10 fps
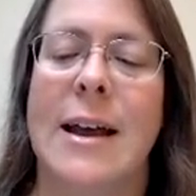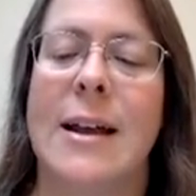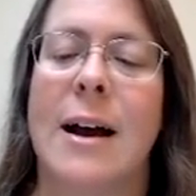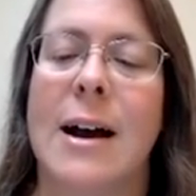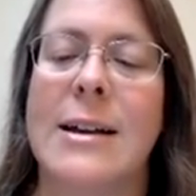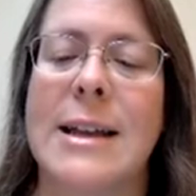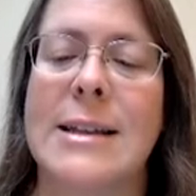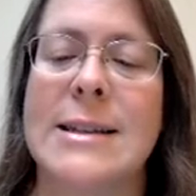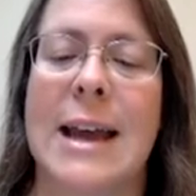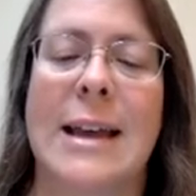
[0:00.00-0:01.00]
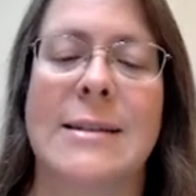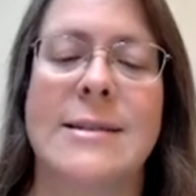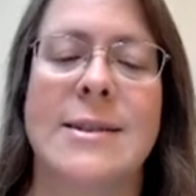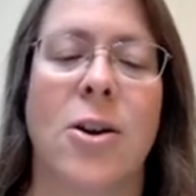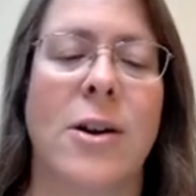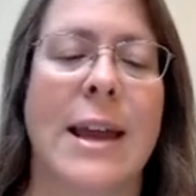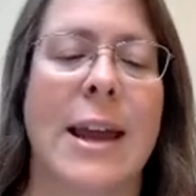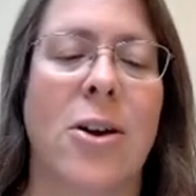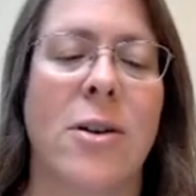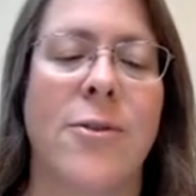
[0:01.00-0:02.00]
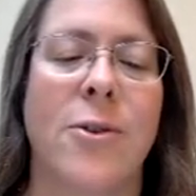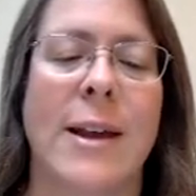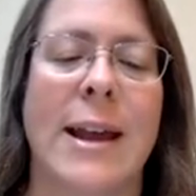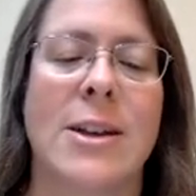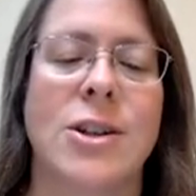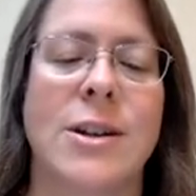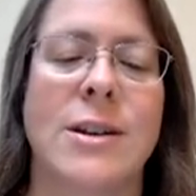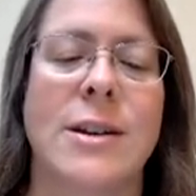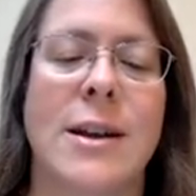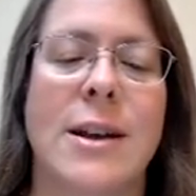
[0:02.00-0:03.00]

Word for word: God intends our care of creation